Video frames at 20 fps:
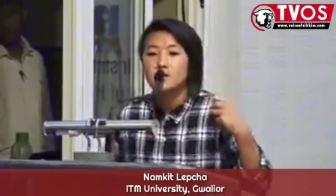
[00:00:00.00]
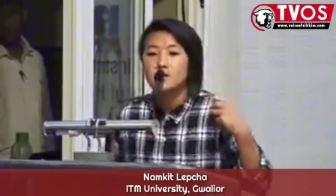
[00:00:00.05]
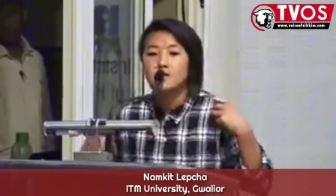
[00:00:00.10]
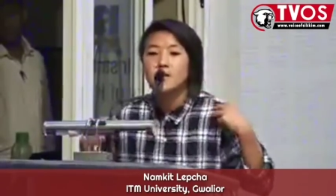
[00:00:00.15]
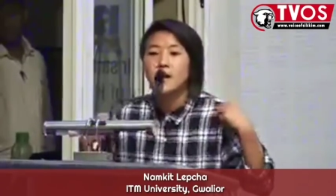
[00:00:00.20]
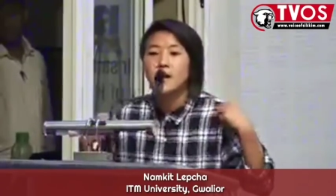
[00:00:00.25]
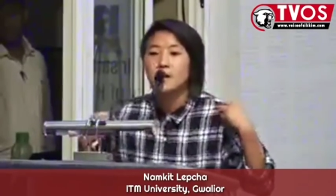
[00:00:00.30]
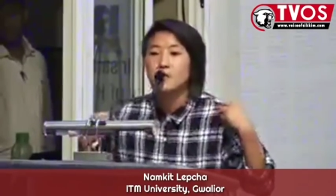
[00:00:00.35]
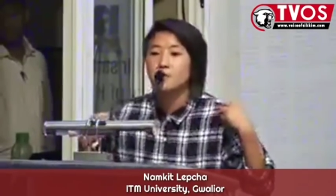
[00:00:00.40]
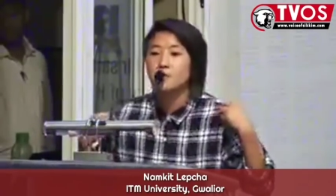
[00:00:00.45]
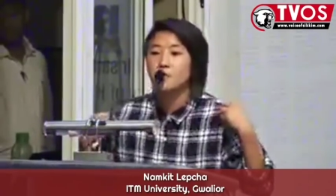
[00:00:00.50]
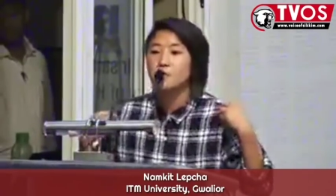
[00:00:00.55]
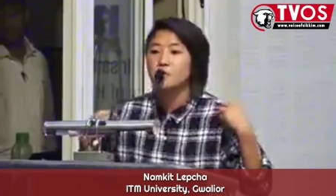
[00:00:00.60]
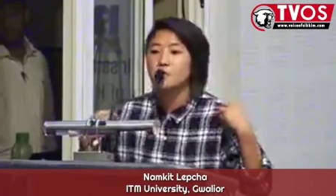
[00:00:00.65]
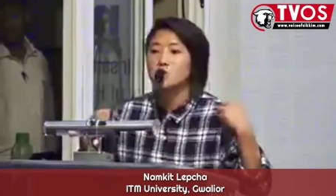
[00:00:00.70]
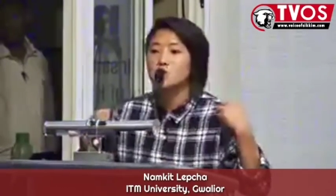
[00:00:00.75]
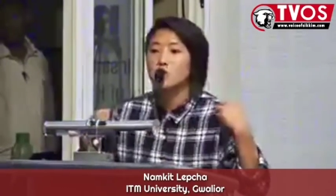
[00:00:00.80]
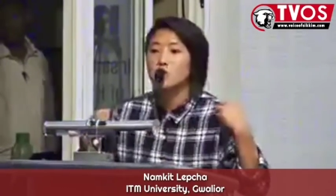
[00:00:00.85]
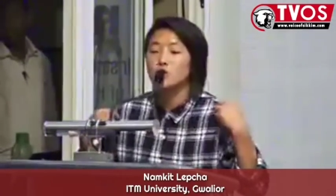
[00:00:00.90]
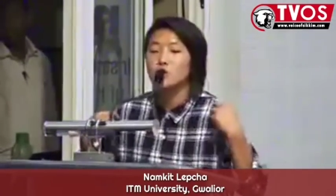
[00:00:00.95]
sliding from
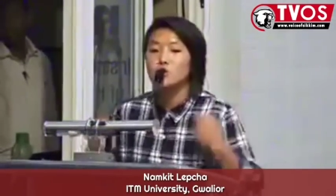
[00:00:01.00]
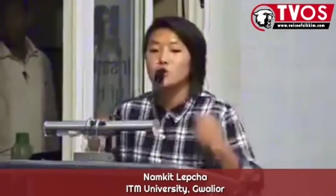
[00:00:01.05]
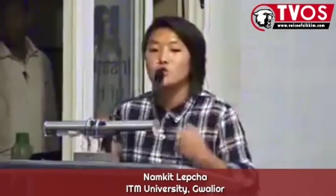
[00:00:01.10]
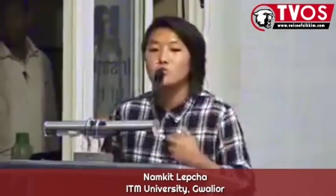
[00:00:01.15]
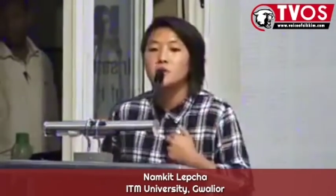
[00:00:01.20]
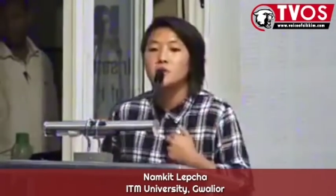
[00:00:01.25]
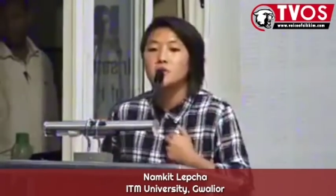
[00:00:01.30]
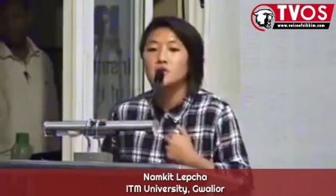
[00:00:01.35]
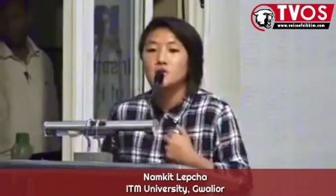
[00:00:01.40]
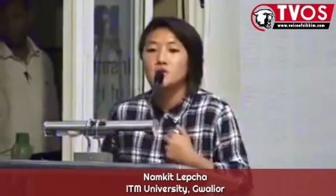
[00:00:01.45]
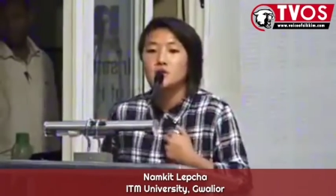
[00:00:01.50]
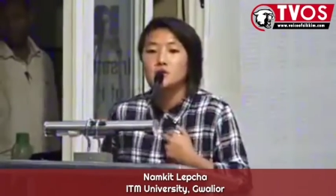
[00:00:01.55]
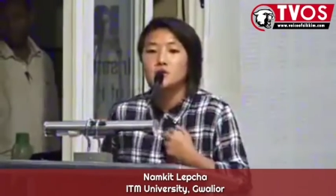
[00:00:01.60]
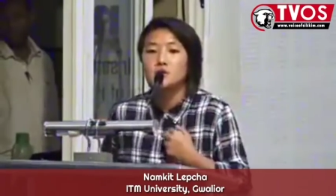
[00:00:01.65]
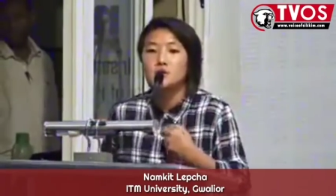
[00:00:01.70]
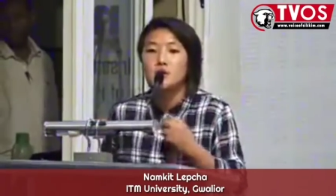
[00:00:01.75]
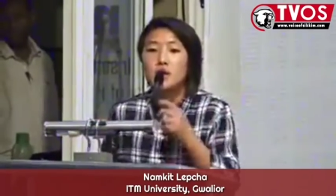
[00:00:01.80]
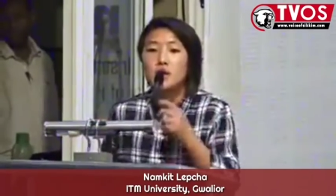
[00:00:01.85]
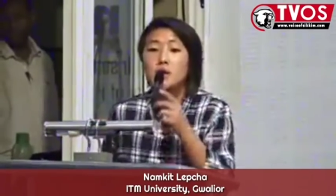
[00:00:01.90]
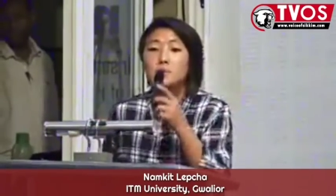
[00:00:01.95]
my shoulder to my
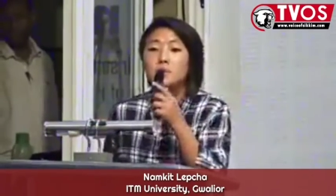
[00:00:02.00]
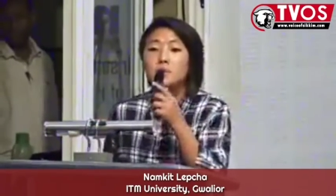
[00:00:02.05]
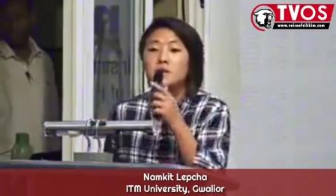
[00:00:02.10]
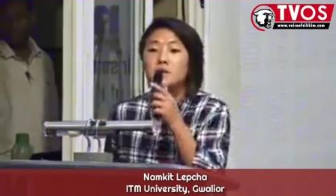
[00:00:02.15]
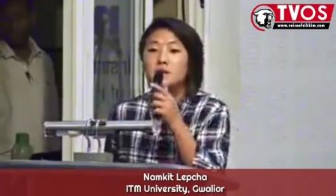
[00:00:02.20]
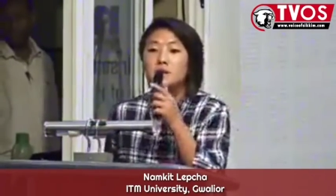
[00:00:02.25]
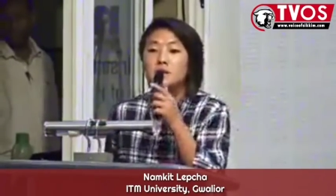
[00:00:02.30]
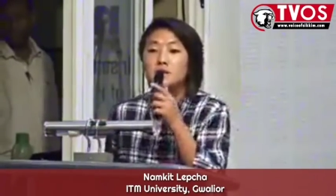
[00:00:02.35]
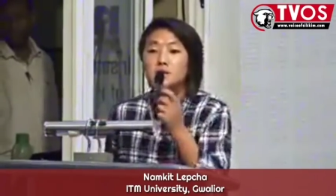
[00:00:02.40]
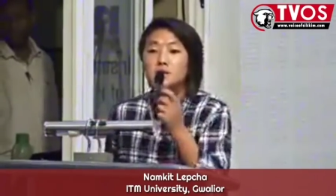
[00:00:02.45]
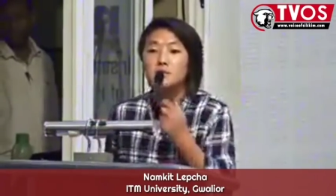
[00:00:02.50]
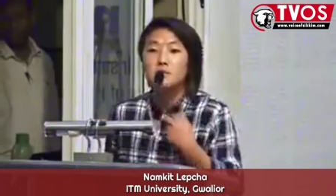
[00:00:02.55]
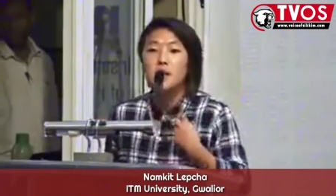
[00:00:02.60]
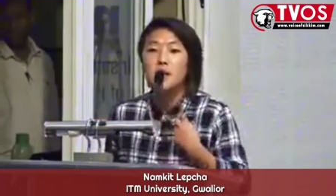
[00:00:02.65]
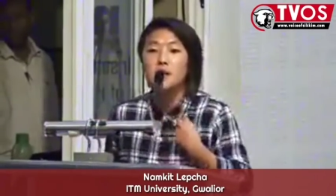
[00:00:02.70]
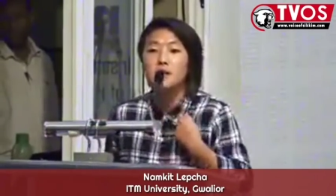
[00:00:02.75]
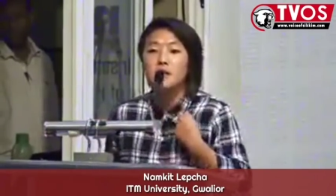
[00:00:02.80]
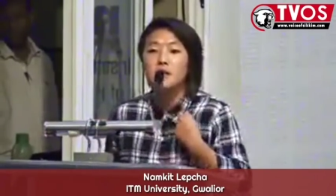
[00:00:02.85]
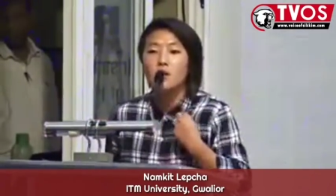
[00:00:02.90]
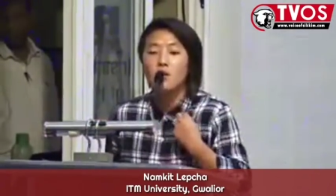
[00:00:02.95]
chest because
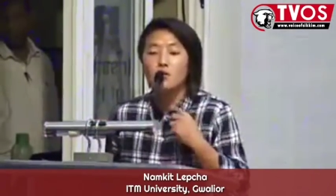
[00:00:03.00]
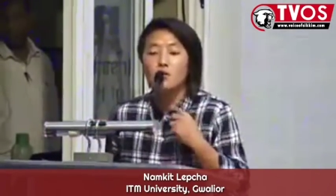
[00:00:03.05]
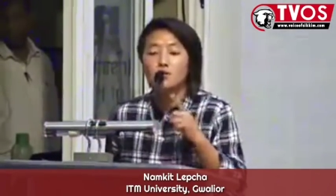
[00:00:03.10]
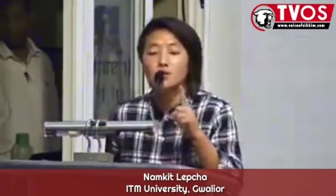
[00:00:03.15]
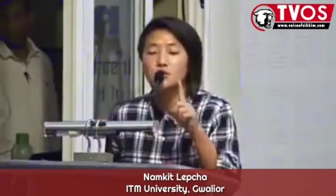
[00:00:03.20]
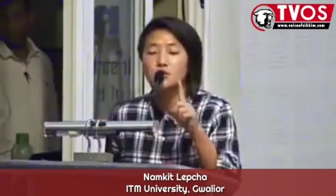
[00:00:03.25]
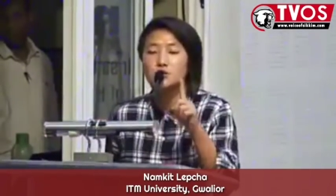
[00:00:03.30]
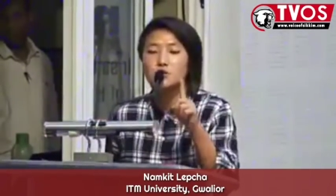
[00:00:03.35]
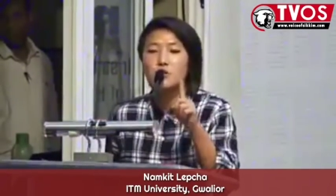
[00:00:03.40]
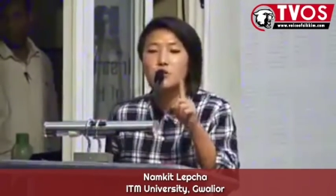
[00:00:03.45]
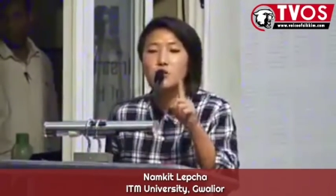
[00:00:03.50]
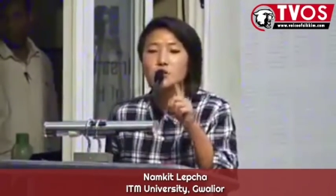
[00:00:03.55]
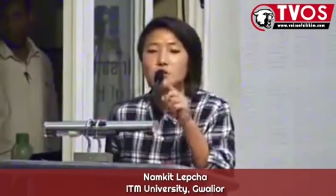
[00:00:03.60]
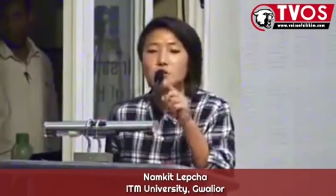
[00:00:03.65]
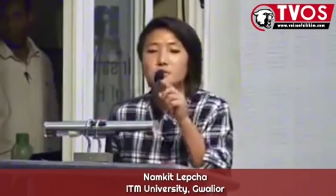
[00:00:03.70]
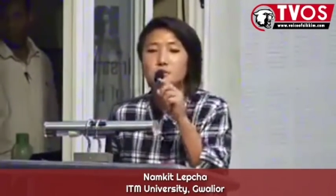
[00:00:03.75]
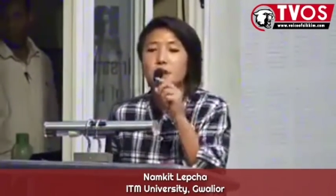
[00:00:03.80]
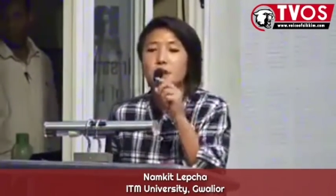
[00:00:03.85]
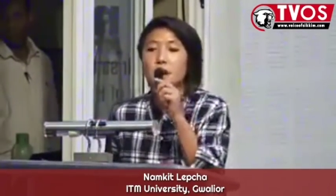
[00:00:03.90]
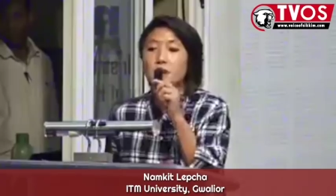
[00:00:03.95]
my clothes do not
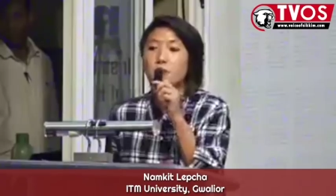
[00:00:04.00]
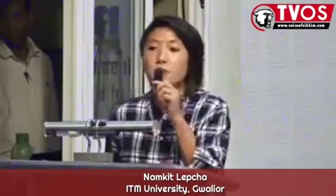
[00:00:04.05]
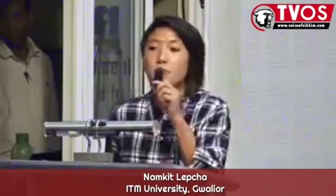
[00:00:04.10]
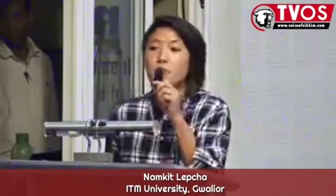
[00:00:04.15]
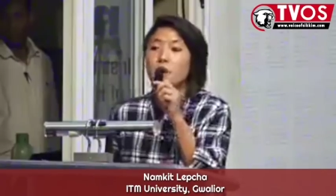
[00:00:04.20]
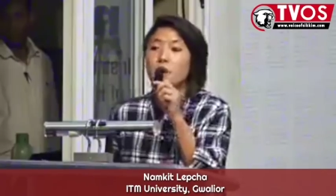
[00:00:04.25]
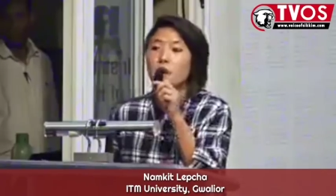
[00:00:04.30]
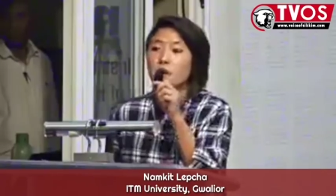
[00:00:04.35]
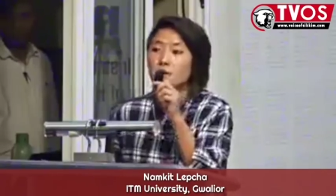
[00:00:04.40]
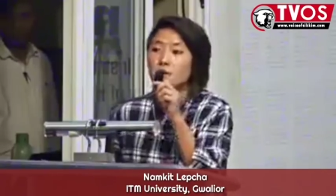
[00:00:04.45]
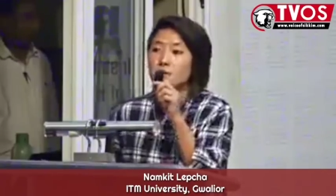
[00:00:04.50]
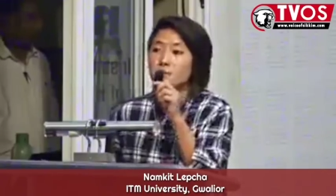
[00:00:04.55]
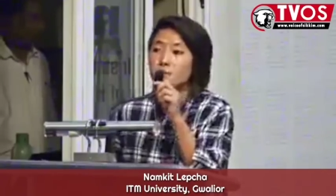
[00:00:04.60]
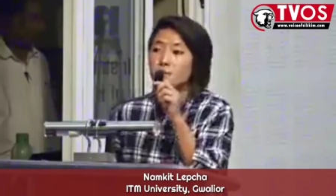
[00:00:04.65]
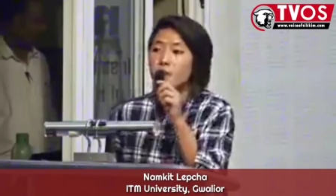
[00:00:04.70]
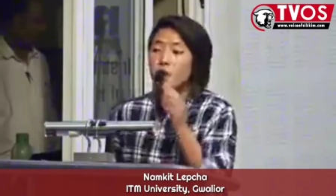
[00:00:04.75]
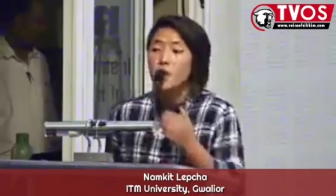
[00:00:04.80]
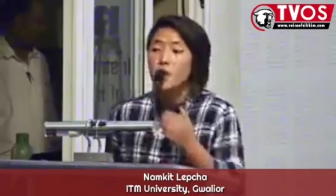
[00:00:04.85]
define who I am.